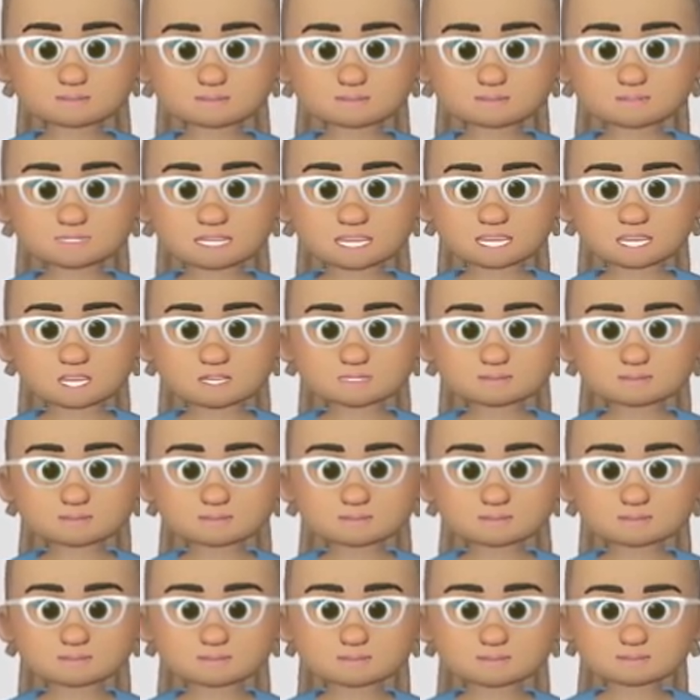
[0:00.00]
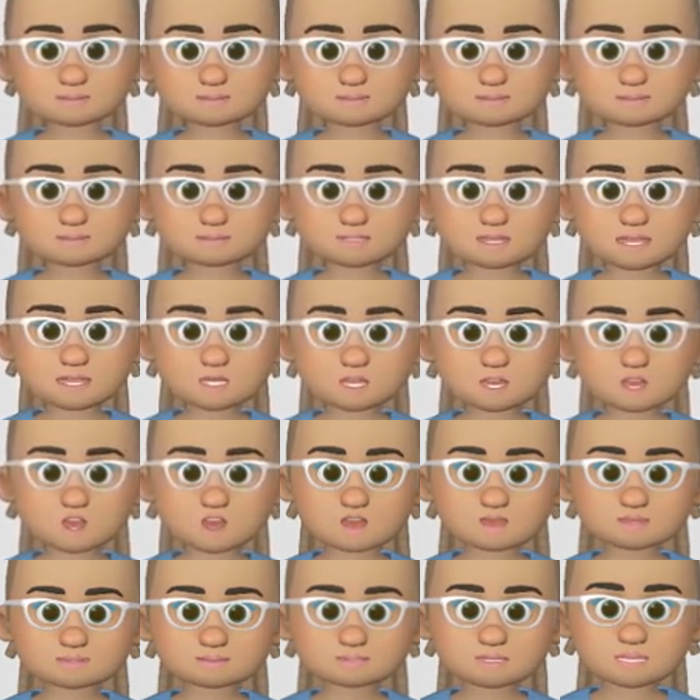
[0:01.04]
First,
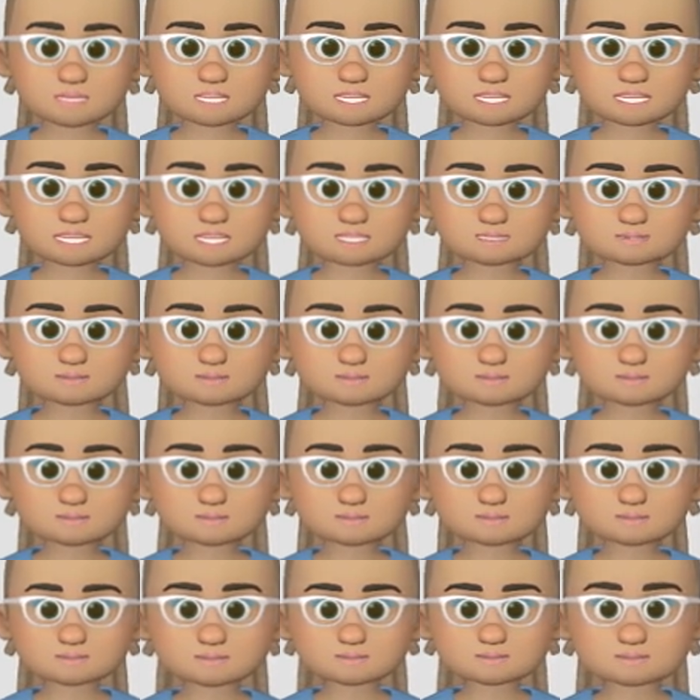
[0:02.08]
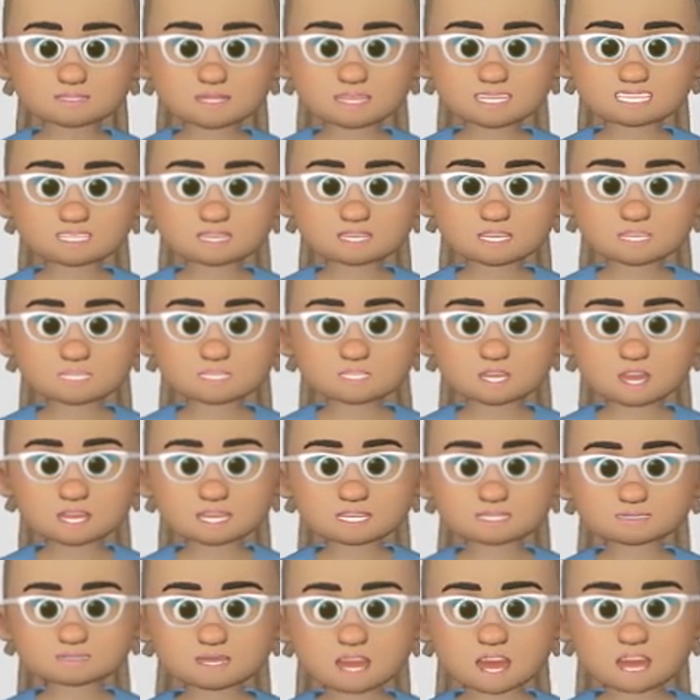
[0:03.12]
you get the
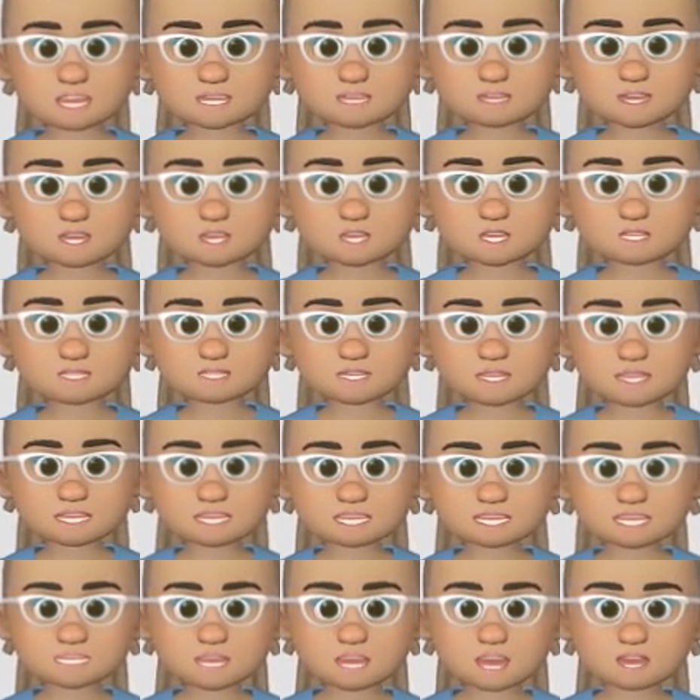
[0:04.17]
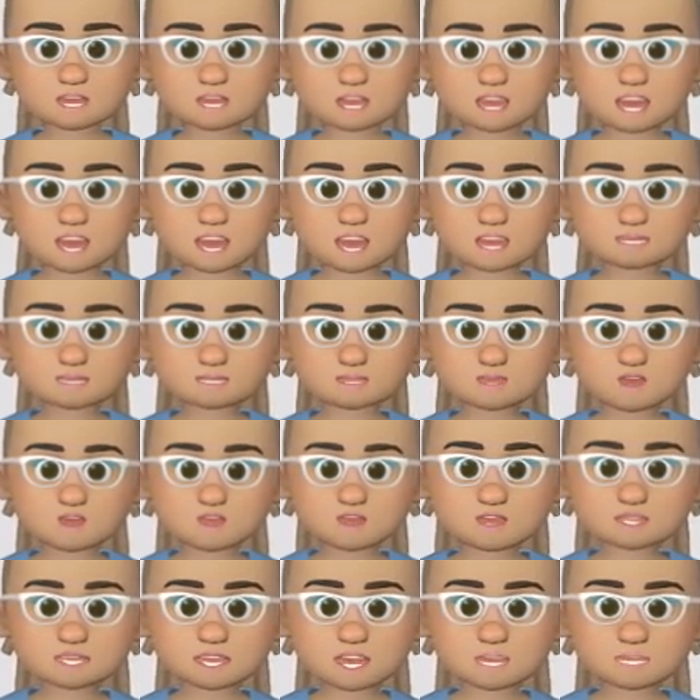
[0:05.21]
structure of the Fischer projection of
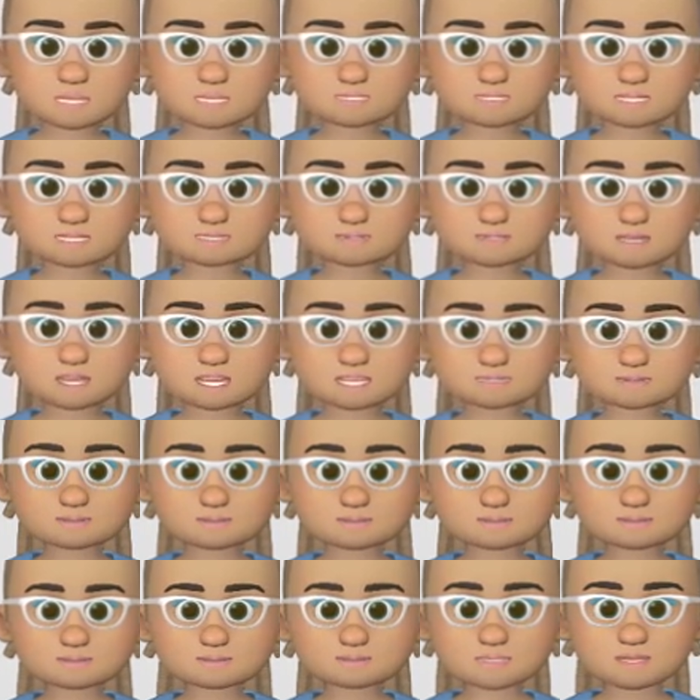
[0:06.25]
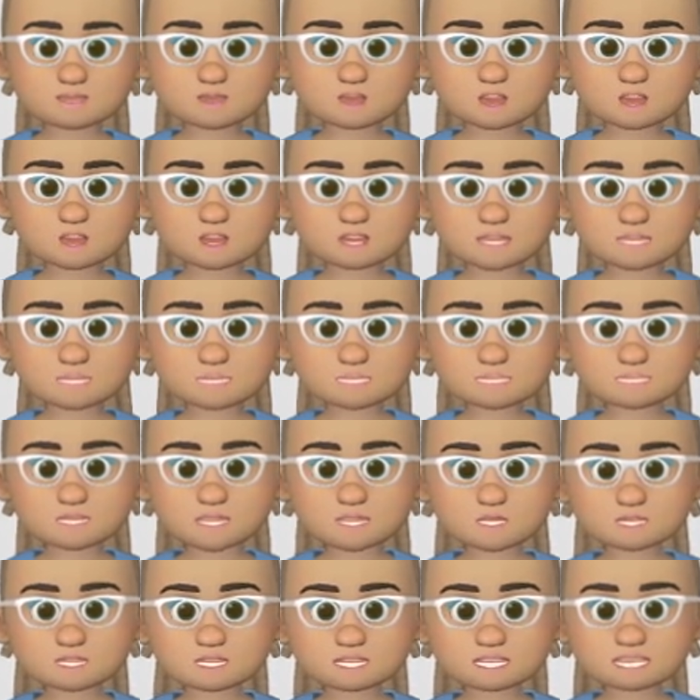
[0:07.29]
your monosaccharide, and we can
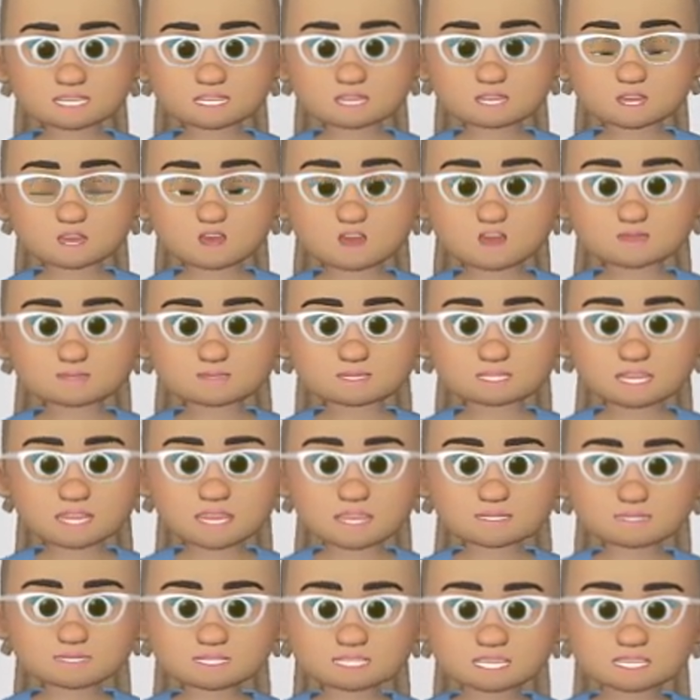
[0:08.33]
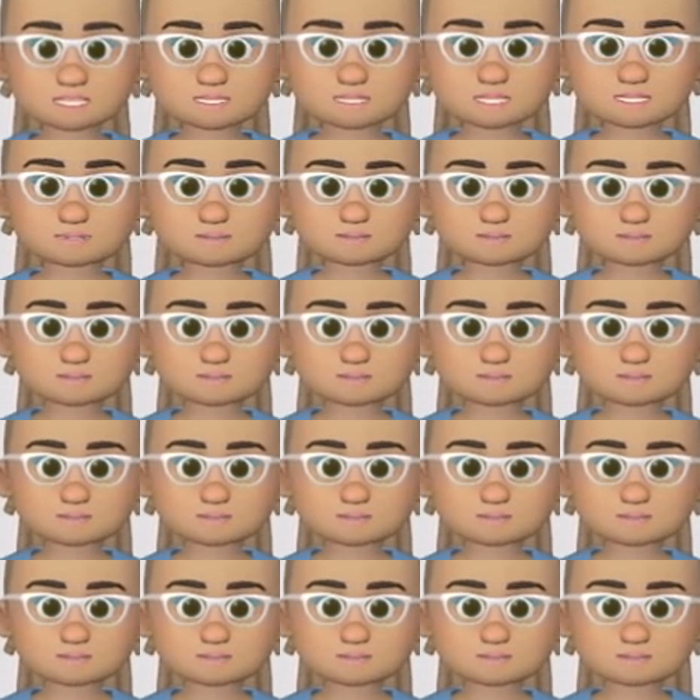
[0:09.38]
see one illustrated right here.